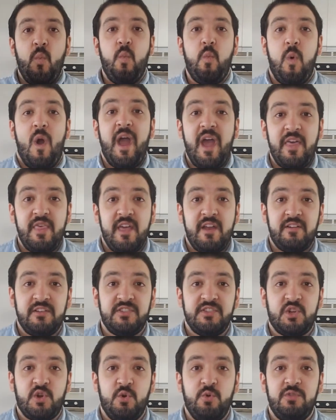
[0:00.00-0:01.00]
Where there
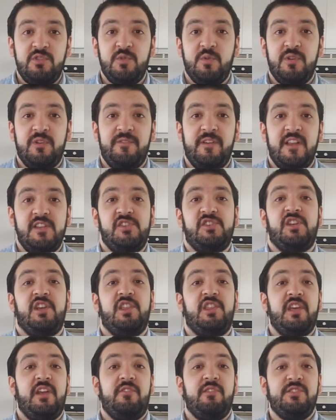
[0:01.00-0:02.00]
is a call to
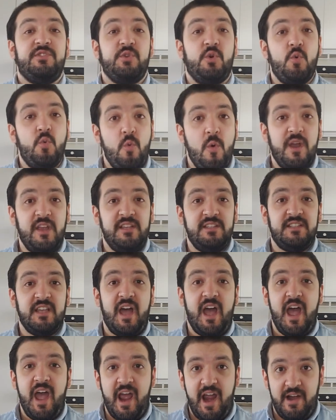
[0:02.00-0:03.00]
adventure, there is always
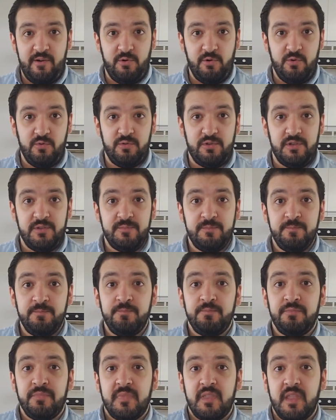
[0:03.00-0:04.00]
a herald.
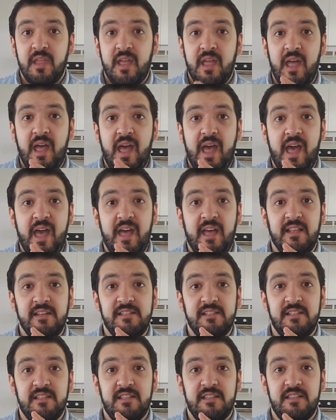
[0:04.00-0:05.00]

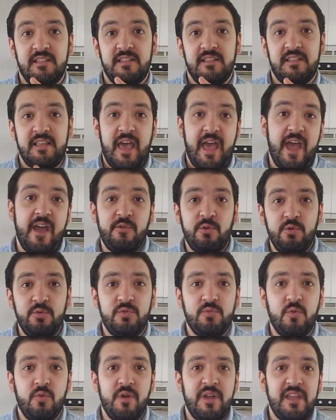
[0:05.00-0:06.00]
And the
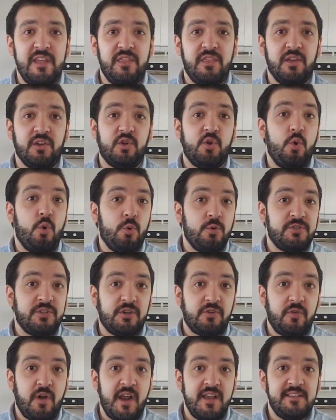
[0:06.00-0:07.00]
herald will either cause
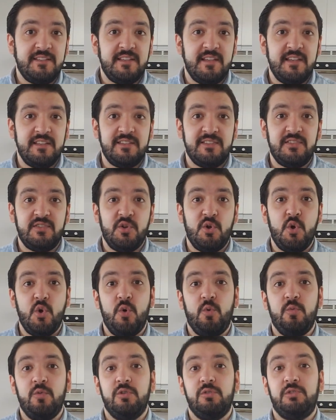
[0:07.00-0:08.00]
a crisis
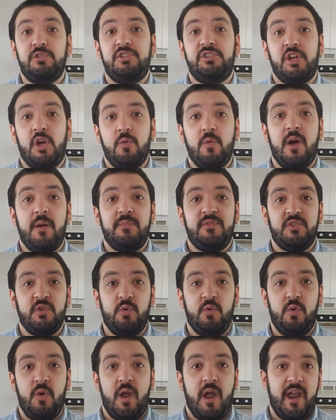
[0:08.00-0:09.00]
or will show up
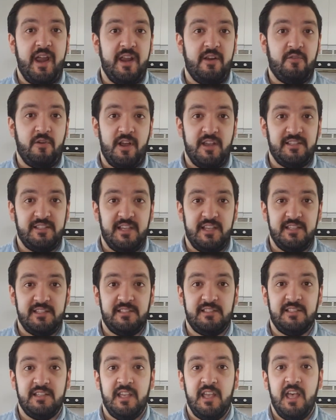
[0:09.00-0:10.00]
to a
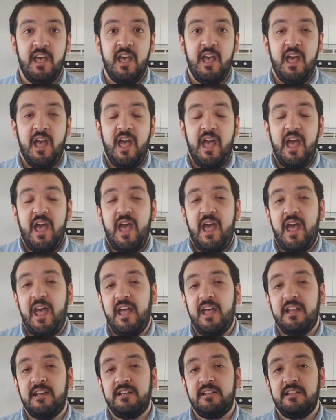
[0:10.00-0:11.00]
crisis.
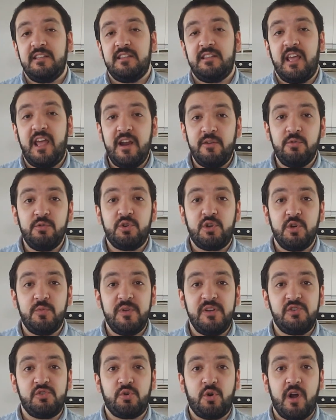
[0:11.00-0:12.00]
And the herald
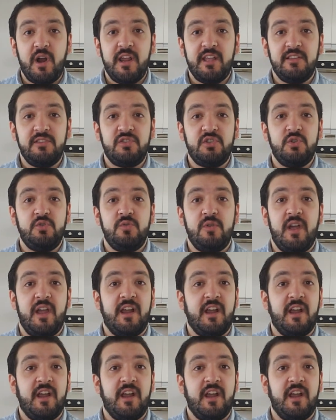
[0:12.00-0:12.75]
could be trying to